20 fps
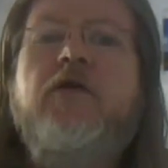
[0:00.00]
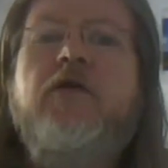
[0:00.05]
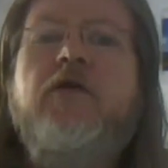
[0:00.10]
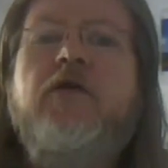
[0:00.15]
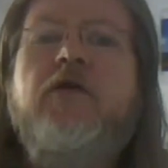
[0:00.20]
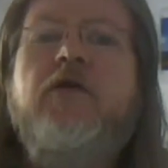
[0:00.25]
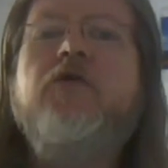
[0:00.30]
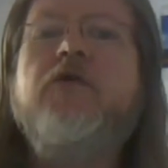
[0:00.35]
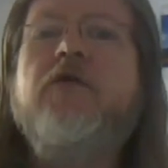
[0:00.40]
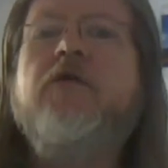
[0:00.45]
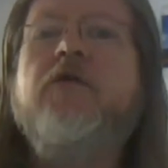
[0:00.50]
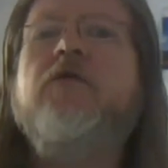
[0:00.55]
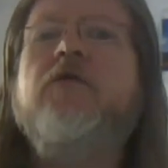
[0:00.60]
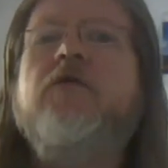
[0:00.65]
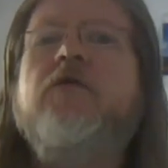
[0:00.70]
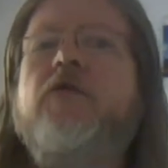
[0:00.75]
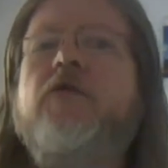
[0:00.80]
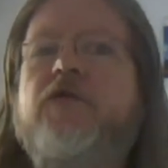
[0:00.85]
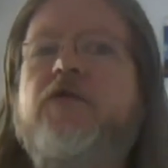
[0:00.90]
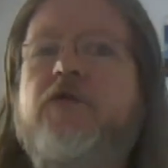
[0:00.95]
you couldn't
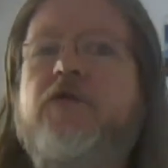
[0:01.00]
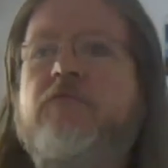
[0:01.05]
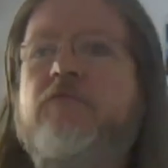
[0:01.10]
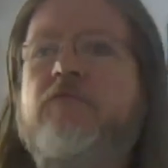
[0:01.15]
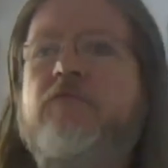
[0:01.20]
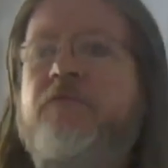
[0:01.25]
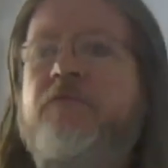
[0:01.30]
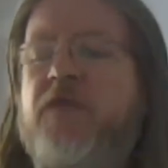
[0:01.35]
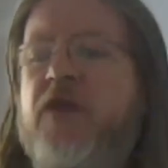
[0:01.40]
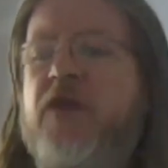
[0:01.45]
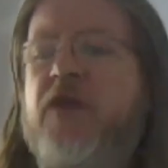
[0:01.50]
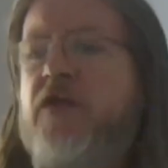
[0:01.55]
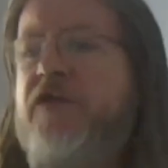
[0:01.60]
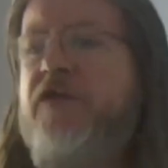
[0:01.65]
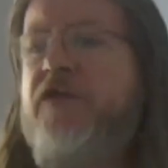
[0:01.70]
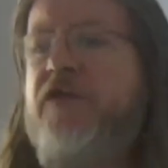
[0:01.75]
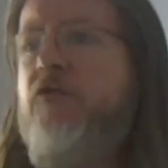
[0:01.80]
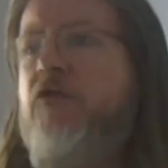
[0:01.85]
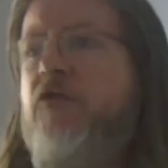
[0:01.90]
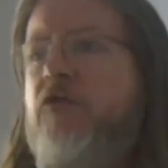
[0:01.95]
cross.
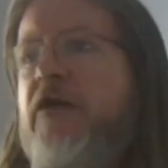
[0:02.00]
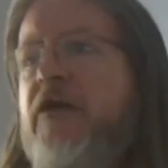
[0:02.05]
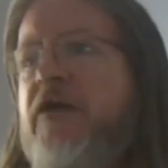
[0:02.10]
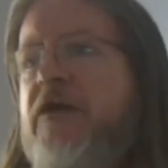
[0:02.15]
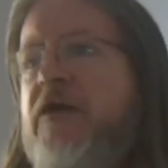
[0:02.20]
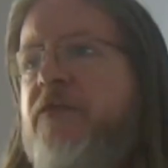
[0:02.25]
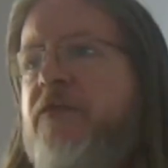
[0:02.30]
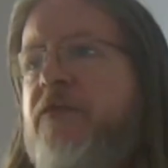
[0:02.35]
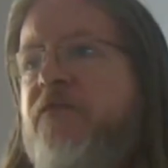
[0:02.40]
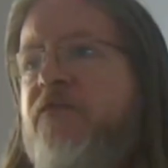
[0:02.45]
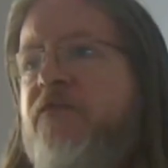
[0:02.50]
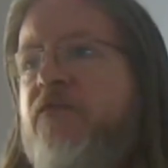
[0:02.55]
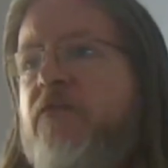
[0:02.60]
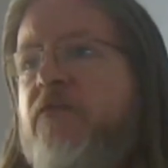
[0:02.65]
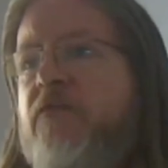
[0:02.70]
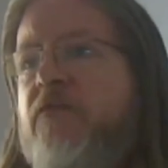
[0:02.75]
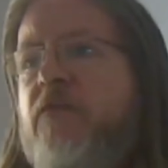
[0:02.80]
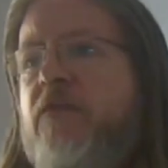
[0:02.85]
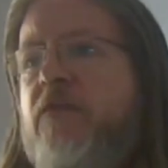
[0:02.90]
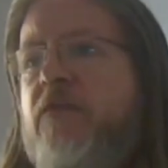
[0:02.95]
So
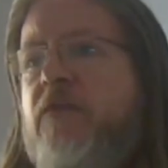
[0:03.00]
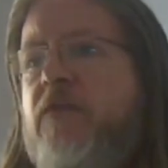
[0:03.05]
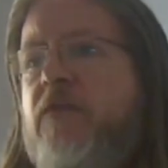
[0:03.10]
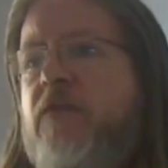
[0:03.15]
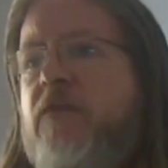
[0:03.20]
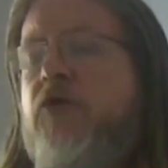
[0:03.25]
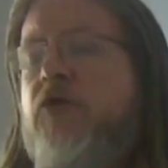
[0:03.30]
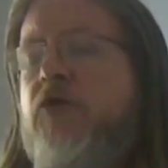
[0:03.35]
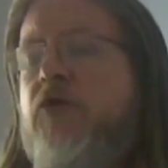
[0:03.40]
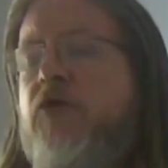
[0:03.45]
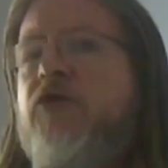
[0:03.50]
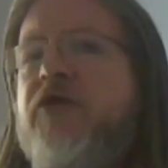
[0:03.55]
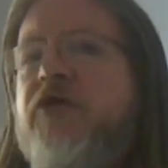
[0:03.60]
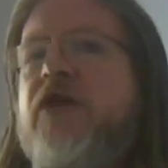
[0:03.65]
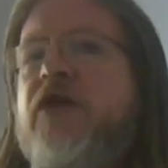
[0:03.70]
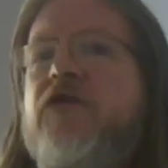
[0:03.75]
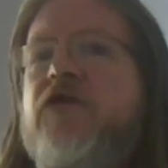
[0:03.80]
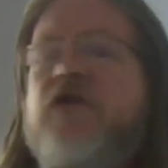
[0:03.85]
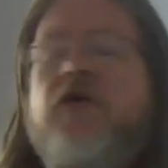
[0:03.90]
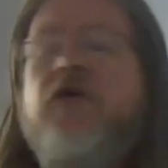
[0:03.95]
you don't
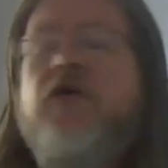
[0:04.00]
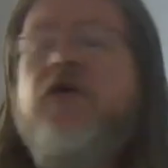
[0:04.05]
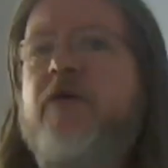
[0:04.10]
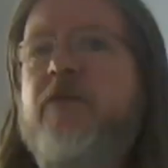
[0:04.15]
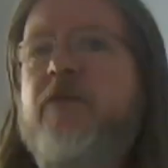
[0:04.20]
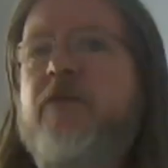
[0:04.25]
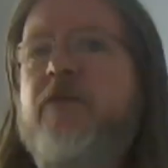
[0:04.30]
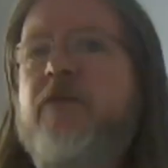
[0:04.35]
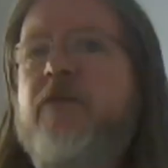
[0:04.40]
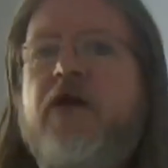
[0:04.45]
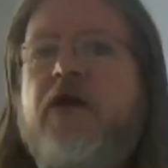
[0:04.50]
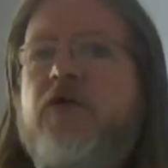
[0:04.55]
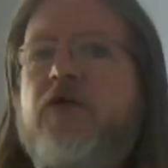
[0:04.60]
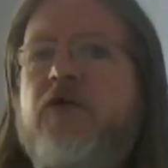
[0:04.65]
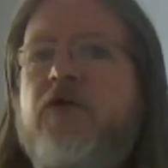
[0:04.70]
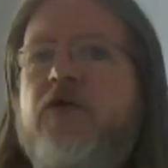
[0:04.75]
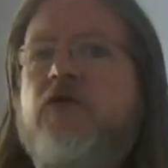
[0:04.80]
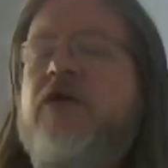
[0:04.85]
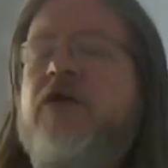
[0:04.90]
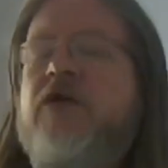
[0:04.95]
need to circumnavigate,
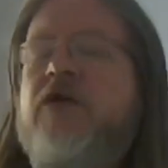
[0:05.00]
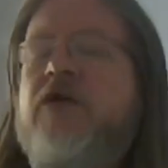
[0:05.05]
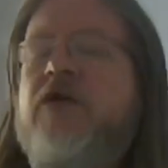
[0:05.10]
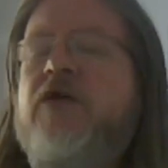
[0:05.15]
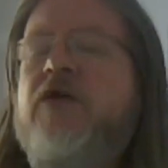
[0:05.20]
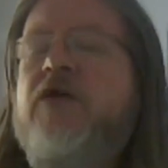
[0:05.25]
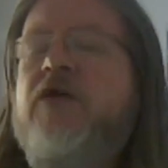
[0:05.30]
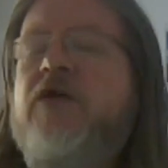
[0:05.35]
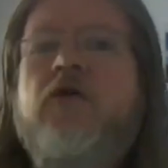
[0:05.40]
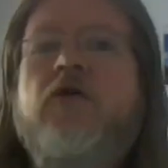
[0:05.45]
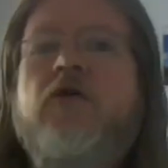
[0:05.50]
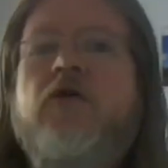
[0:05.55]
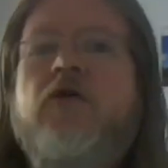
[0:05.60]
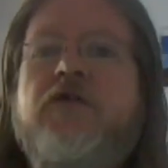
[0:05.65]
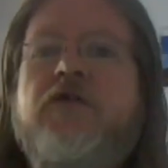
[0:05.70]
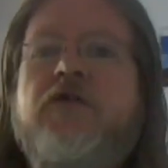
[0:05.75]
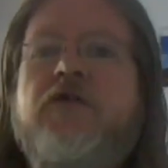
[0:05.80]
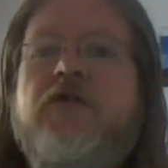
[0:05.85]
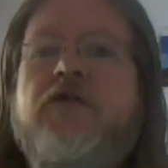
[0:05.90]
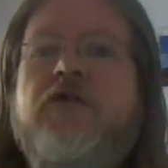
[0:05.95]
you don't need to change
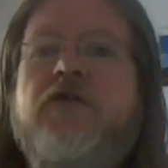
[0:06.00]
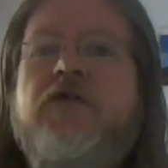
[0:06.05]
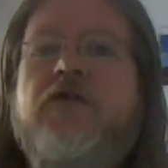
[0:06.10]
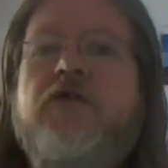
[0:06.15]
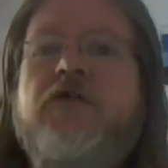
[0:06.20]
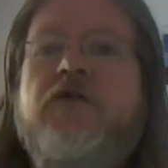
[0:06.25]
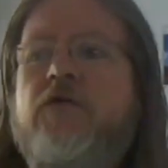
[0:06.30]
altitudes.